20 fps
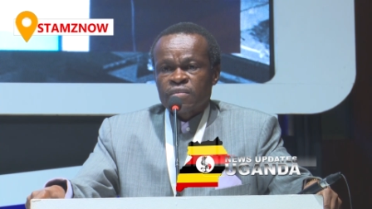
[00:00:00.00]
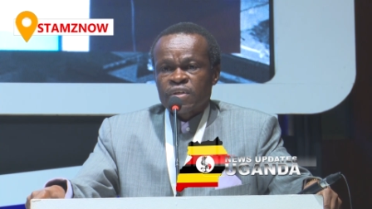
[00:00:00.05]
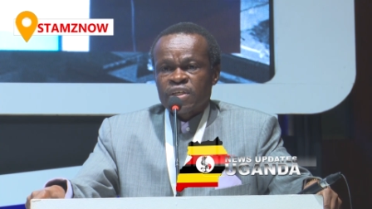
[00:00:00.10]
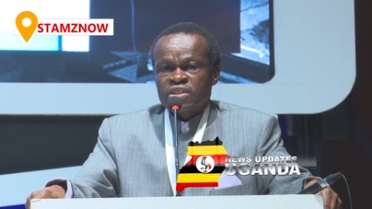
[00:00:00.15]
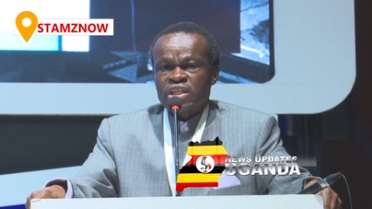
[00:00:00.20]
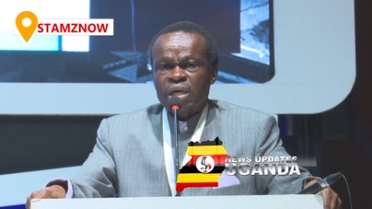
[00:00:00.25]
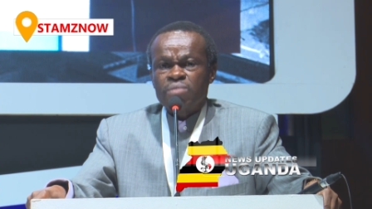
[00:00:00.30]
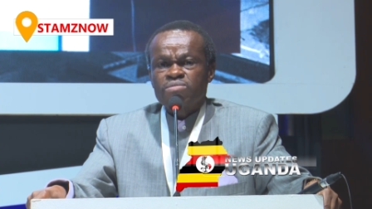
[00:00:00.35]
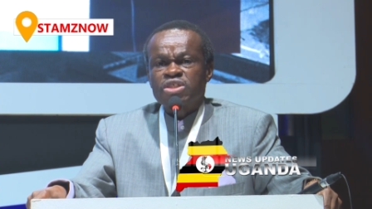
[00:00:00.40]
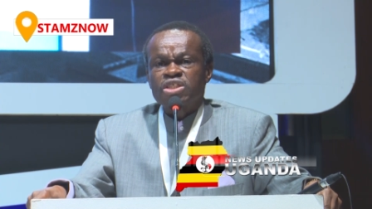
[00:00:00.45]

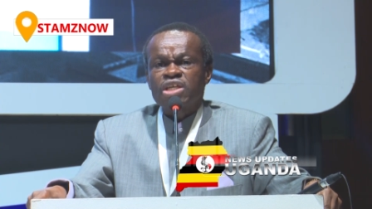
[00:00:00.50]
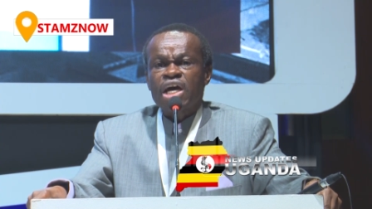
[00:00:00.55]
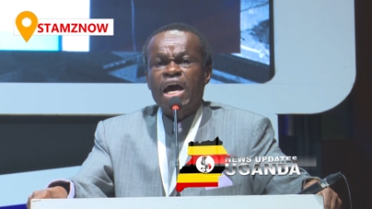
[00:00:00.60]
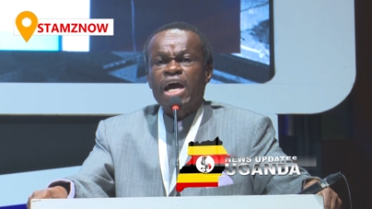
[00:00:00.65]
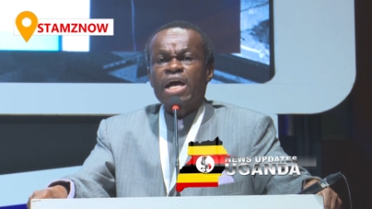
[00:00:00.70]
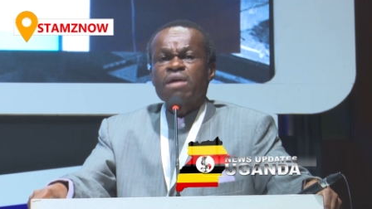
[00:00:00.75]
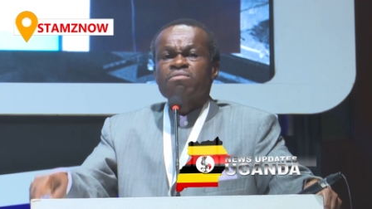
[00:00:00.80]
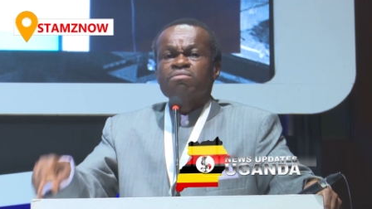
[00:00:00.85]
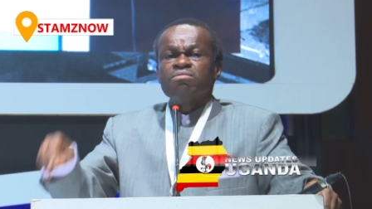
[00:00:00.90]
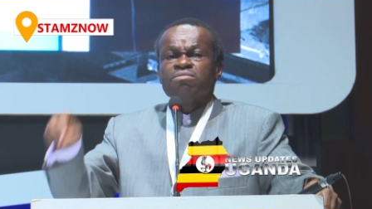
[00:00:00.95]

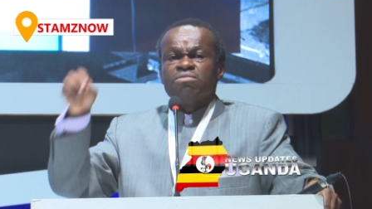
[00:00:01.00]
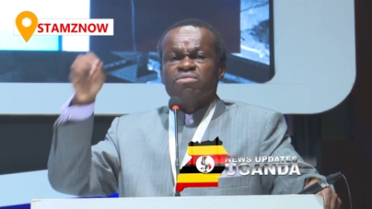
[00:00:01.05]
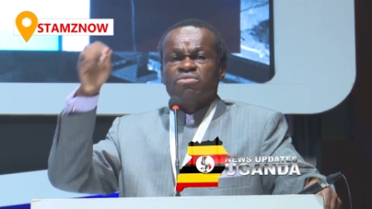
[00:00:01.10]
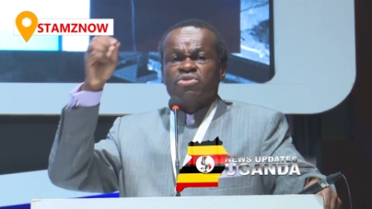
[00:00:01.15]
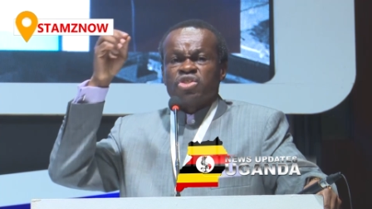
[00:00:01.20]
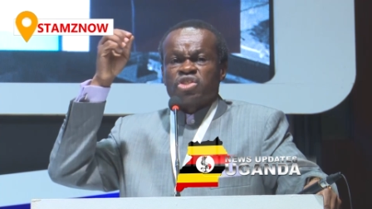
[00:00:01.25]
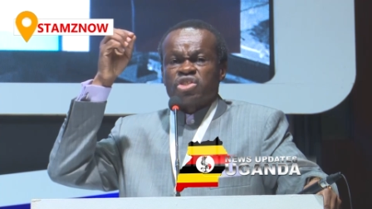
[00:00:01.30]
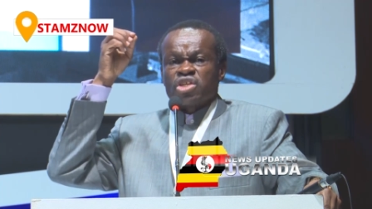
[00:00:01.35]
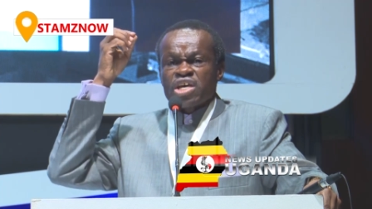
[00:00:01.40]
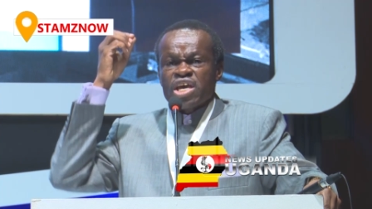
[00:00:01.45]

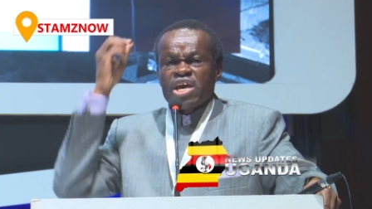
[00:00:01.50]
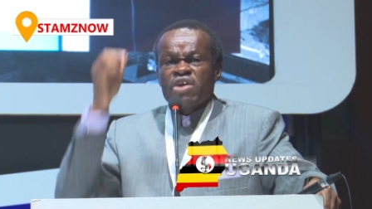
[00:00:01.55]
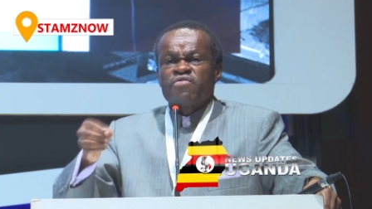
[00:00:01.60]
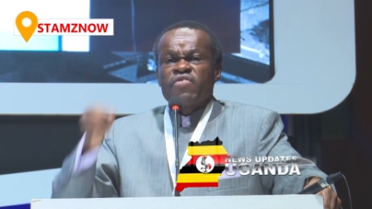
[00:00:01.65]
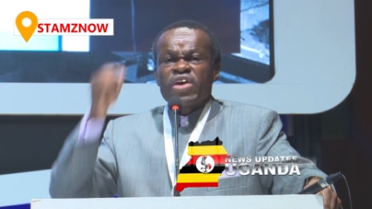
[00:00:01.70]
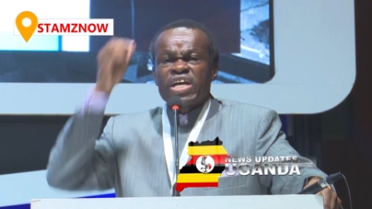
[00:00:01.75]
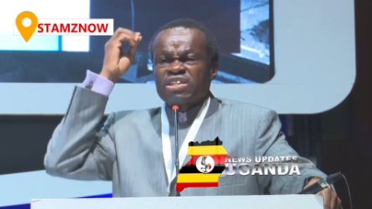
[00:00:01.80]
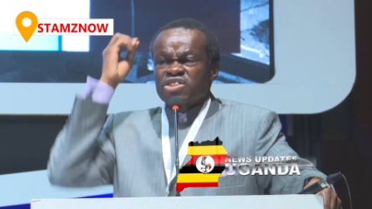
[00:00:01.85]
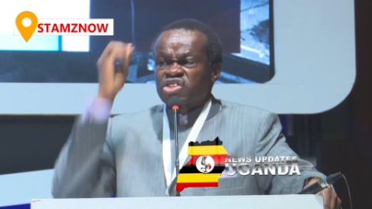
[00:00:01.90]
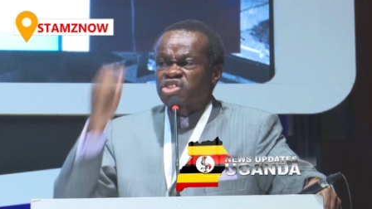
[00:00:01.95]
Sometimes
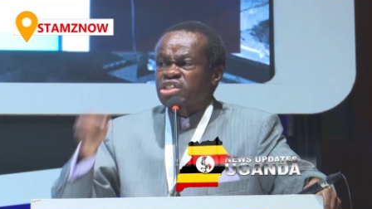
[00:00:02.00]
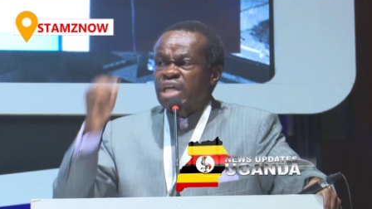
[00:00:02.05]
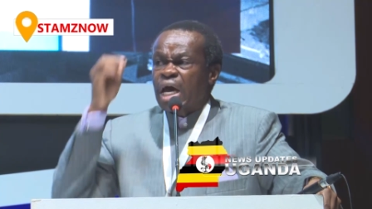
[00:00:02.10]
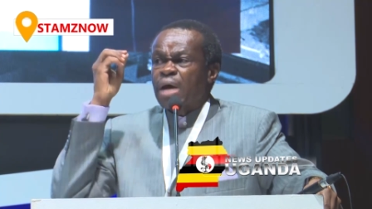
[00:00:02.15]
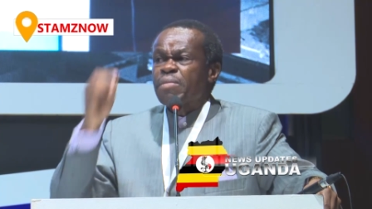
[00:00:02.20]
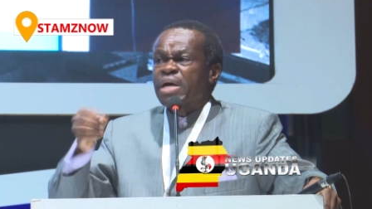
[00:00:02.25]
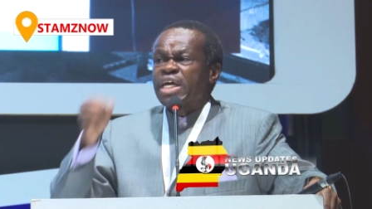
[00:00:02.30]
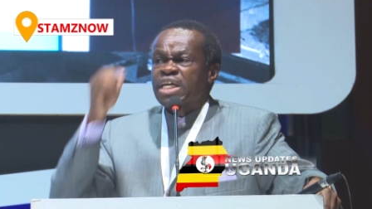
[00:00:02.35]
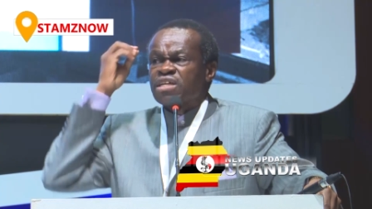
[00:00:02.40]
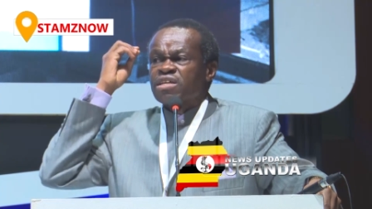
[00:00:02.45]
even
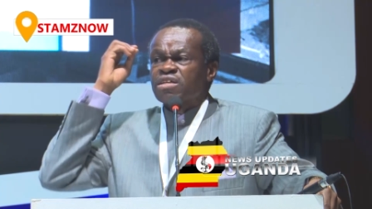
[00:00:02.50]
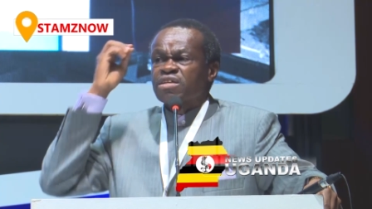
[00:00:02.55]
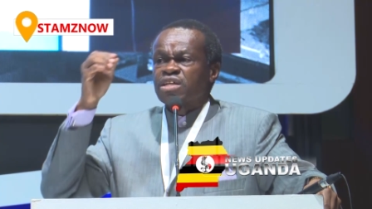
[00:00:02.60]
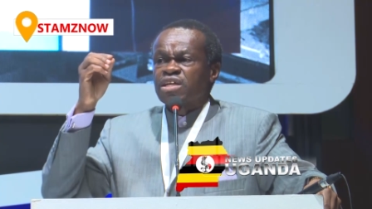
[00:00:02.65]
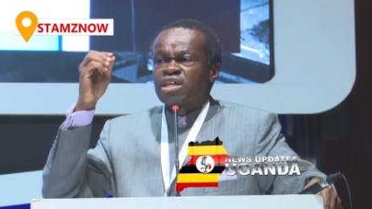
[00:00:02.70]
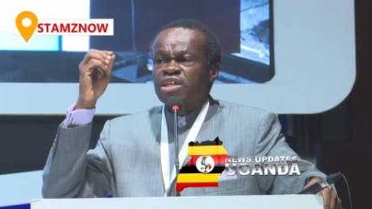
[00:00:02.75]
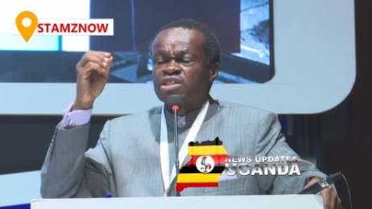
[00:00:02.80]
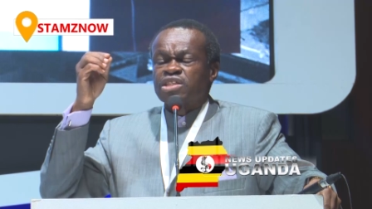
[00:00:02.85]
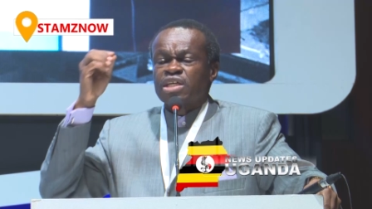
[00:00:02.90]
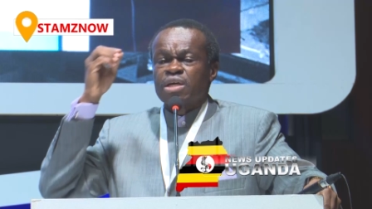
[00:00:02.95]
cement
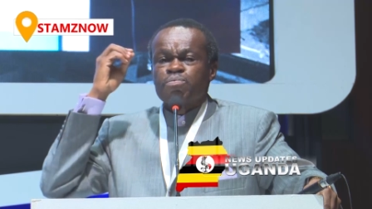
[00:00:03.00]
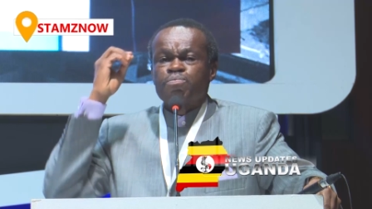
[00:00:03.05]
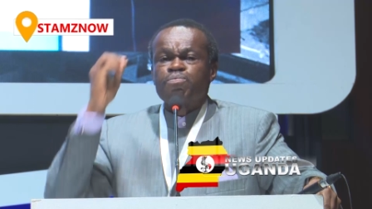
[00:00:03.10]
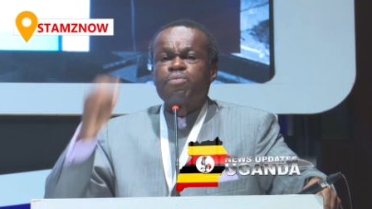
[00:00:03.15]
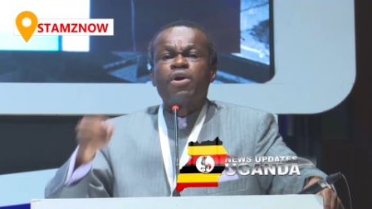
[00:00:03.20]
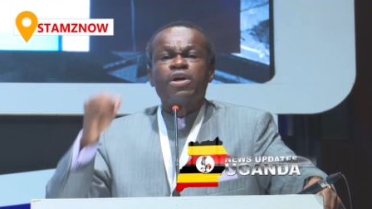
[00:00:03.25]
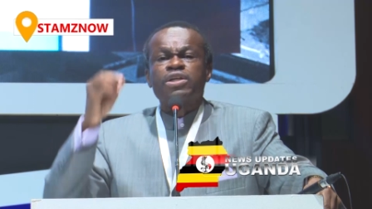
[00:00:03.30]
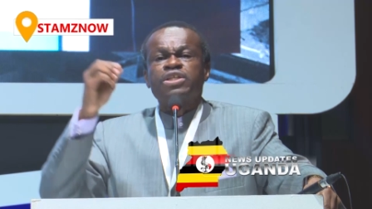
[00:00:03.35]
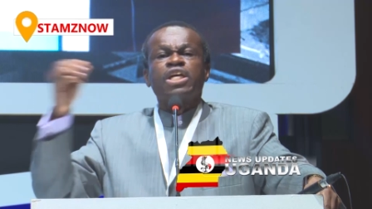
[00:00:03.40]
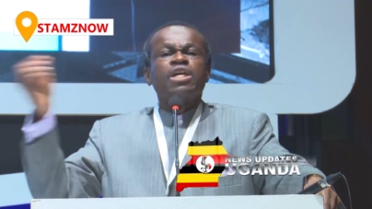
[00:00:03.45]
is
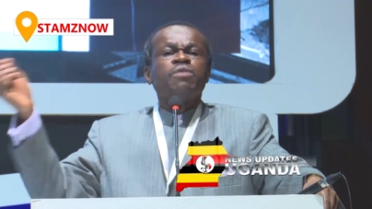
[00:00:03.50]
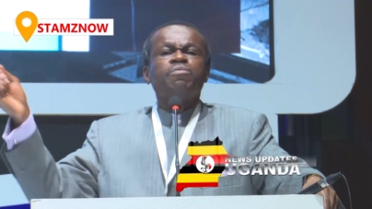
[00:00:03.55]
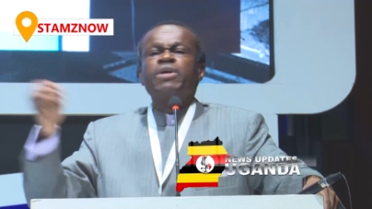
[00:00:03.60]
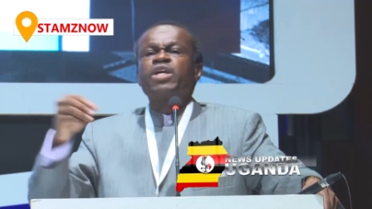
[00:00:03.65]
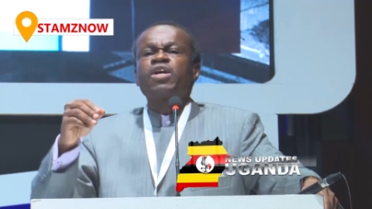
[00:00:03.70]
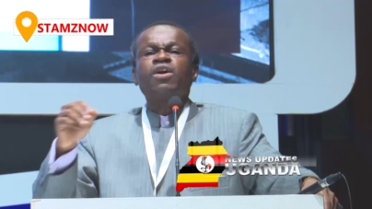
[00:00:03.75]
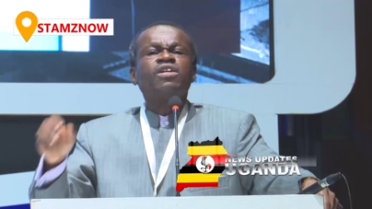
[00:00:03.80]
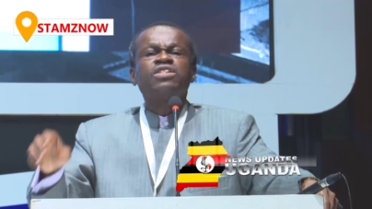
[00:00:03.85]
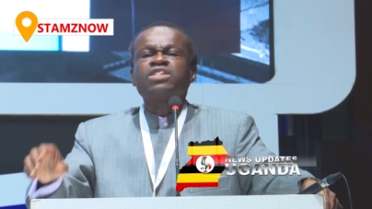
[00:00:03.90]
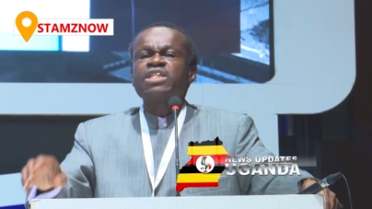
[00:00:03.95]
imported
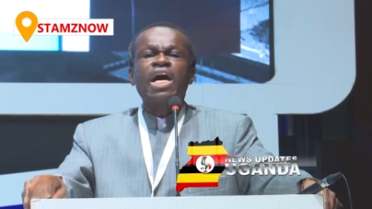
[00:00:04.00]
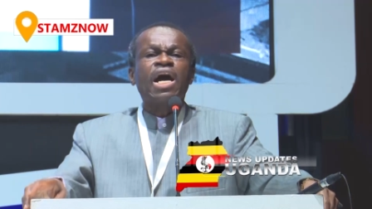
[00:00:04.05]
because